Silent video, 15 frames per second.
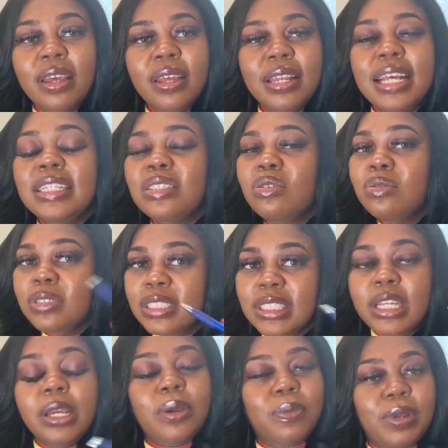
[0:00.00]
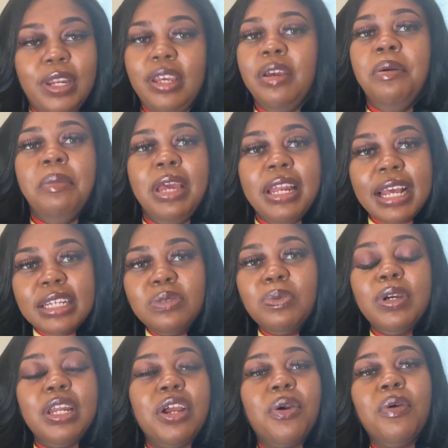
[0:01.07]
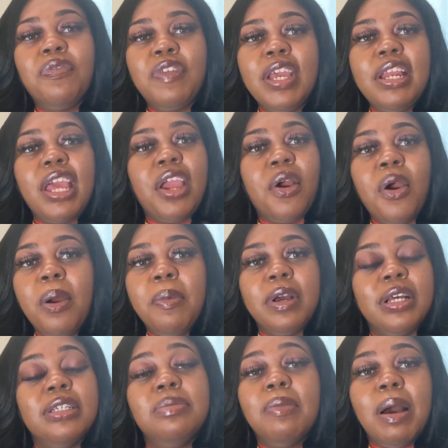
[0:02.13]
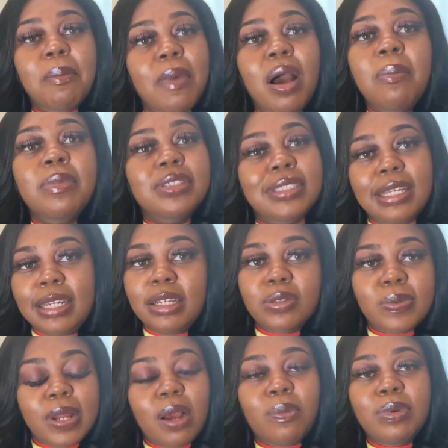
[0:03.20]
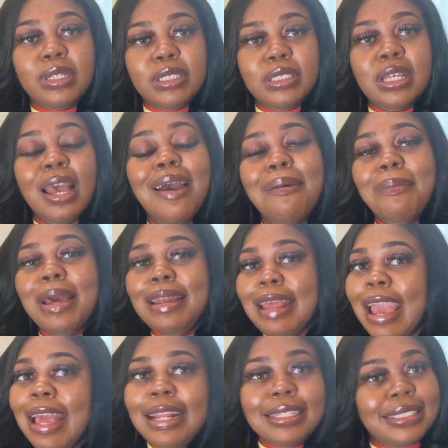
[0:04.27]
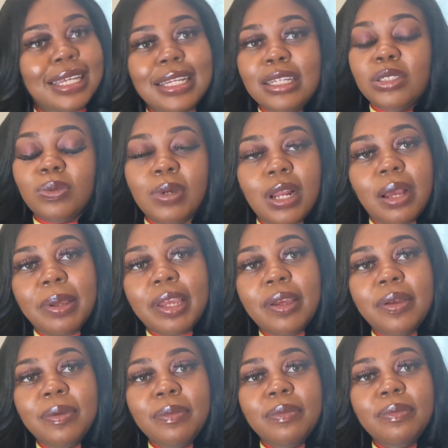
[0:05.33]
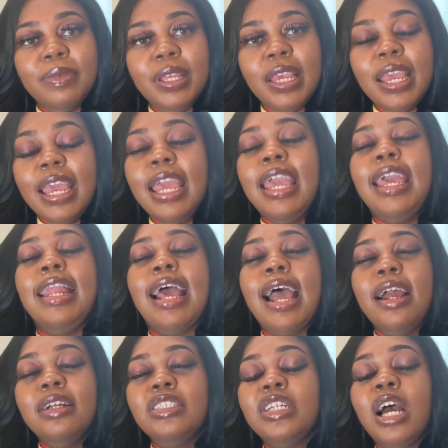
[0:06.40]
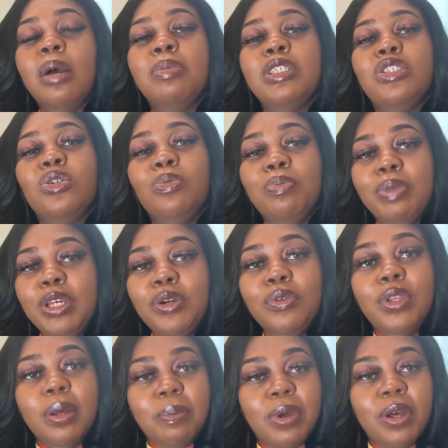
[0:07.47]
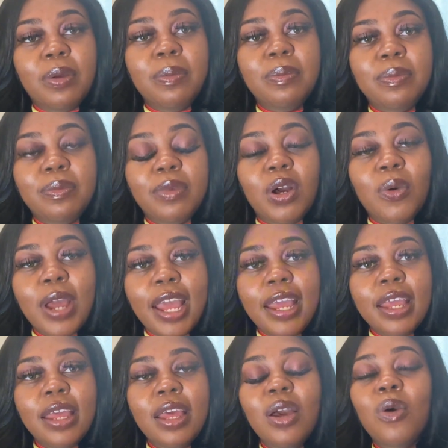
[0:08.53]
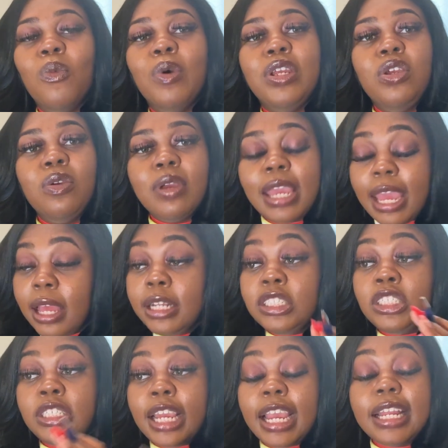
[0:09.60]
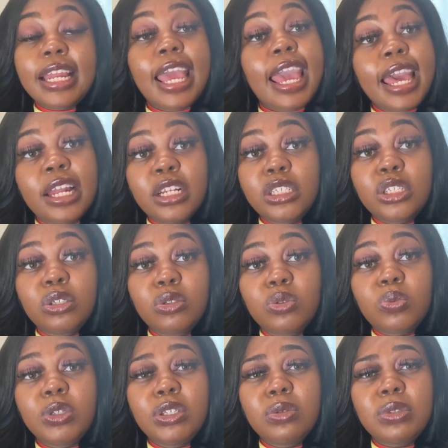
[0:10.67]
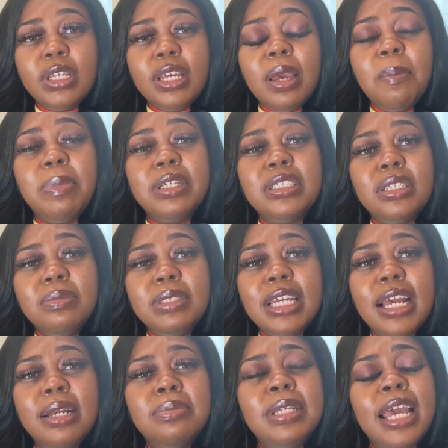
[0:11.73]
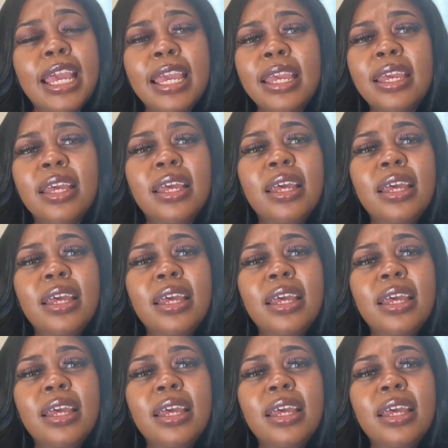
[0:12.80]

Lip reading: That's gonna stick with them, and that's what they're gonna think they are, because my mama said that's what I was, my daddy said that's what I am, and our job is to build them up. Okay, when you check the attitudes when you see it, but sometimes, hey,